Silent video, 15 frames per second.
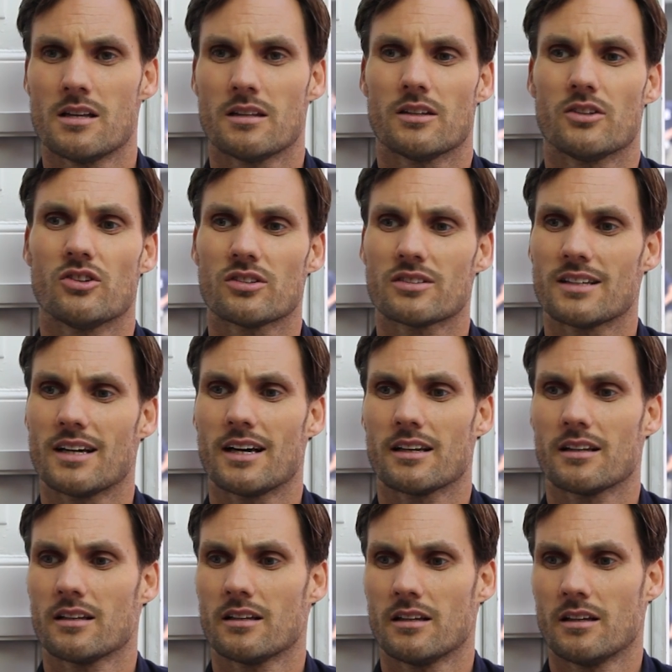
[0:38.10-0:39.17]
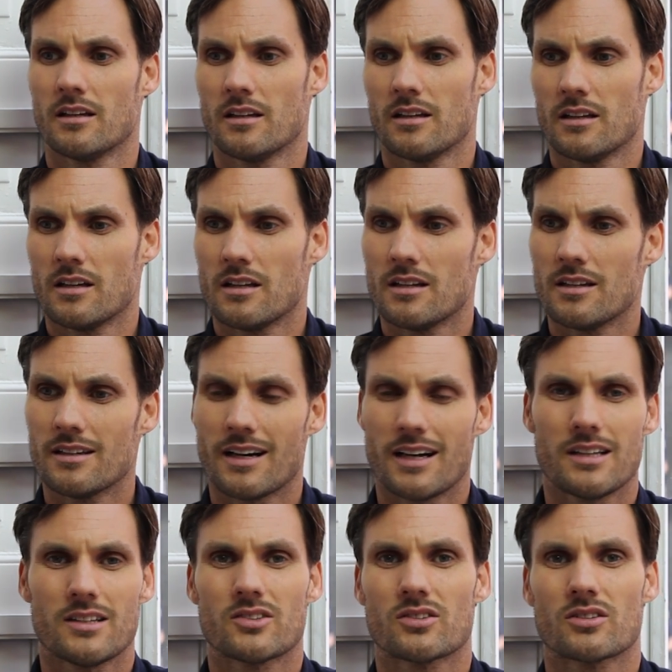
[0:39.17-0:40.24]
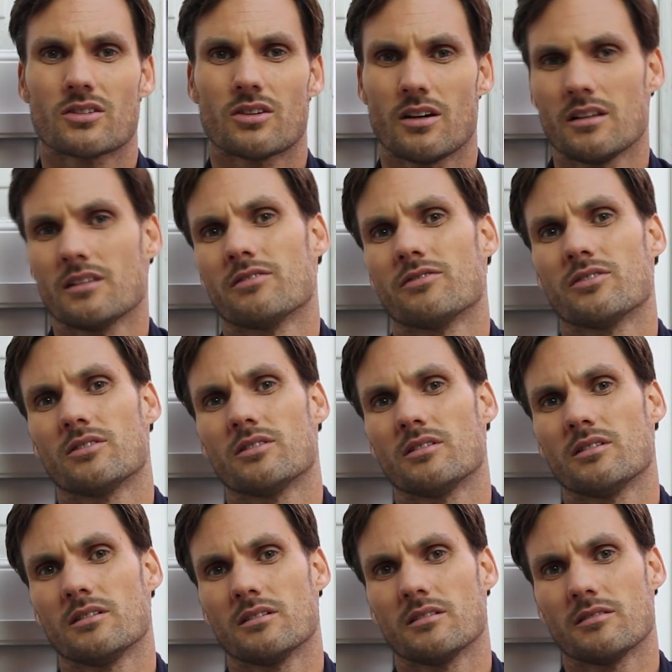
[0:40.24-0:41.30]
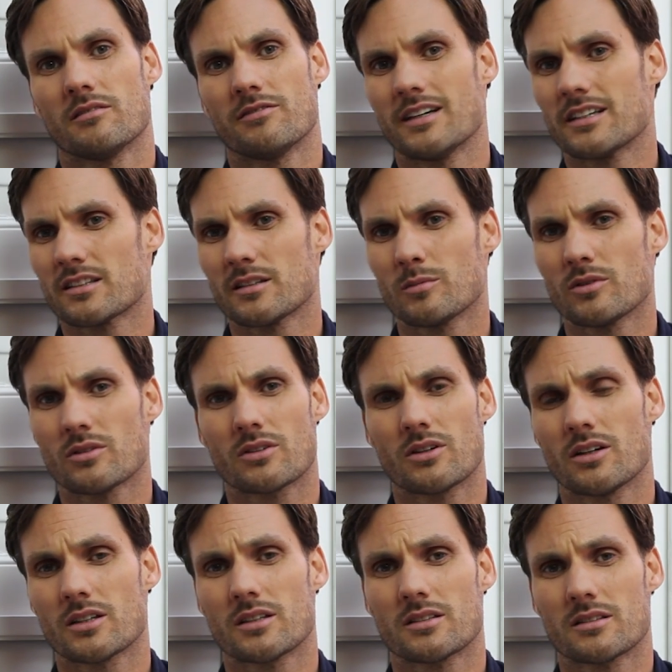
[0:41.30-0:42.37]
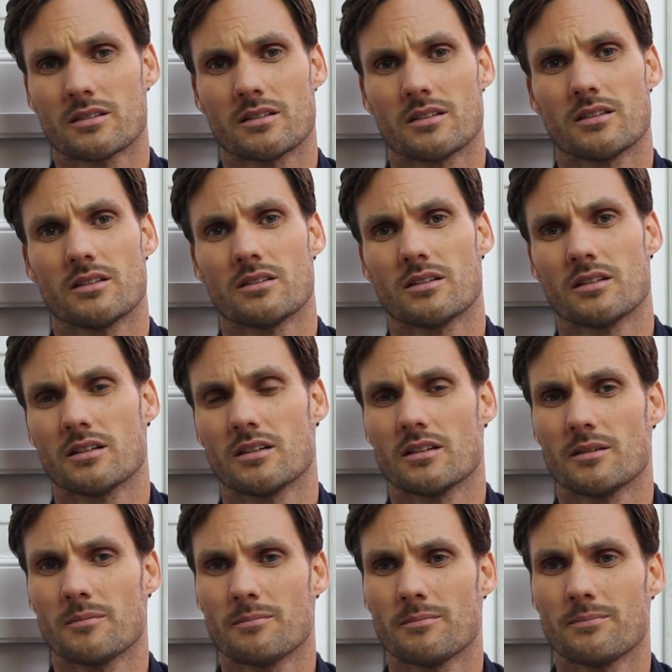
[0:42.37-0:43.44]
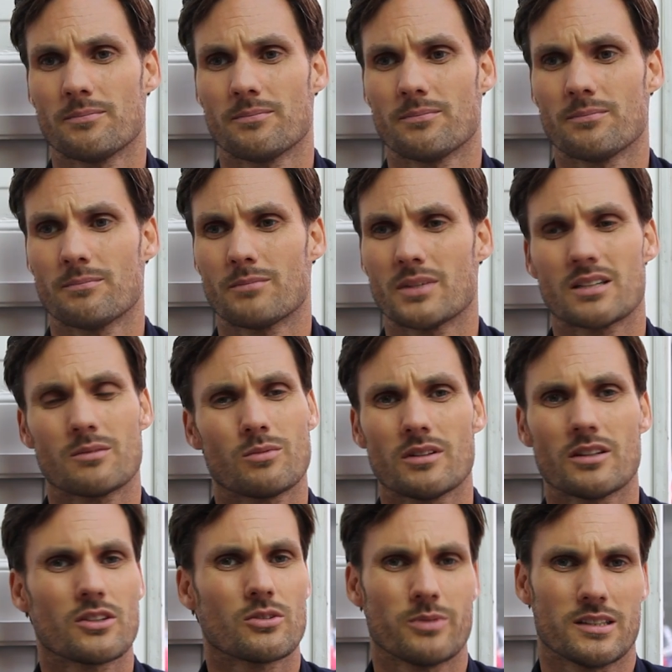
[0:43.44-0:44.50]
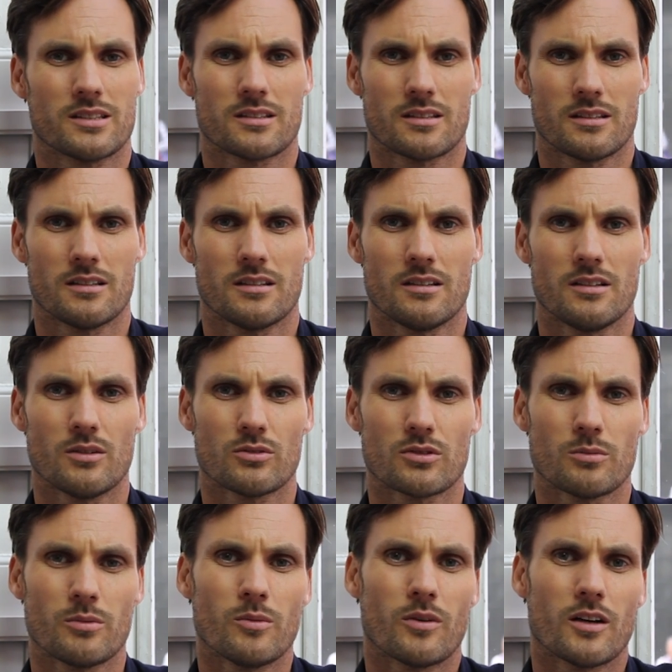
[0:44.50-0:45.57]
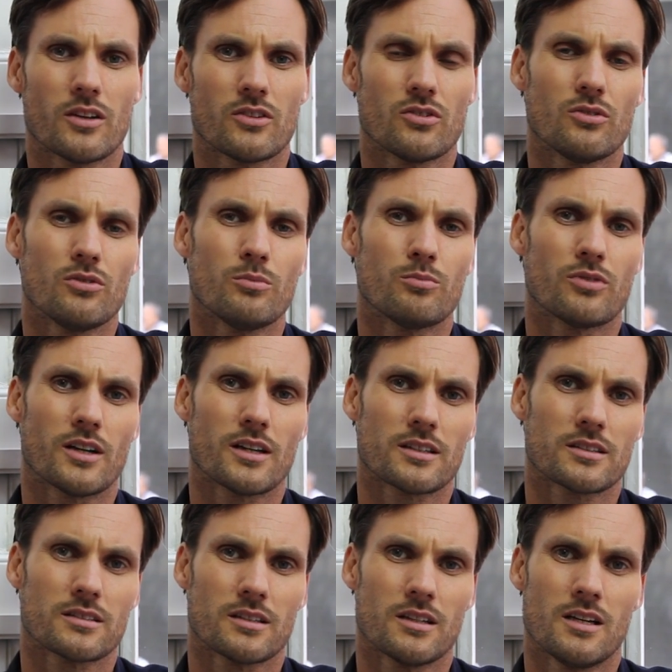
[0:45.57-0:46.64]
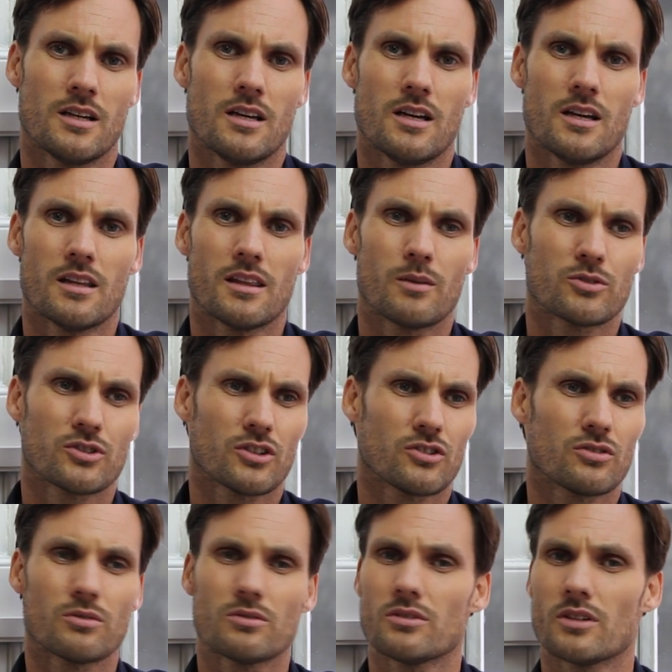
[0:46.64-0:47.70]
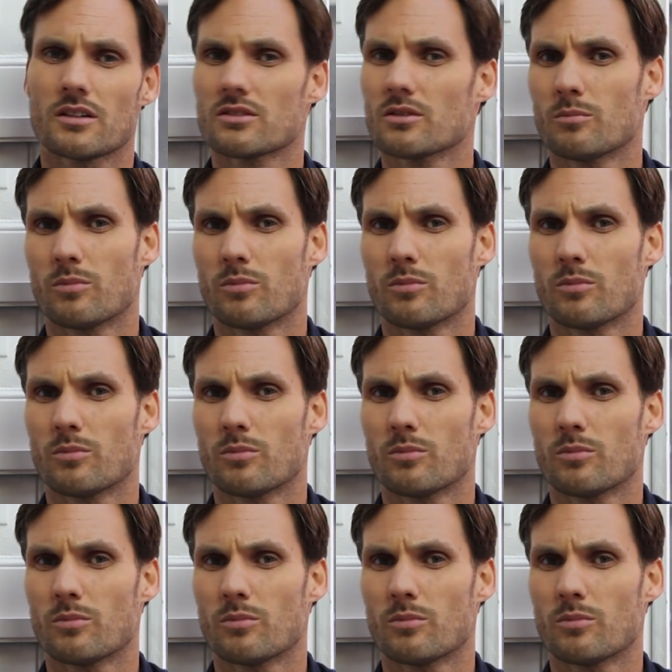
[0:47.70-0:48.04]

that just had nice, colorful, fashionable cuts, but with a twist. So we wanted to do products that was not so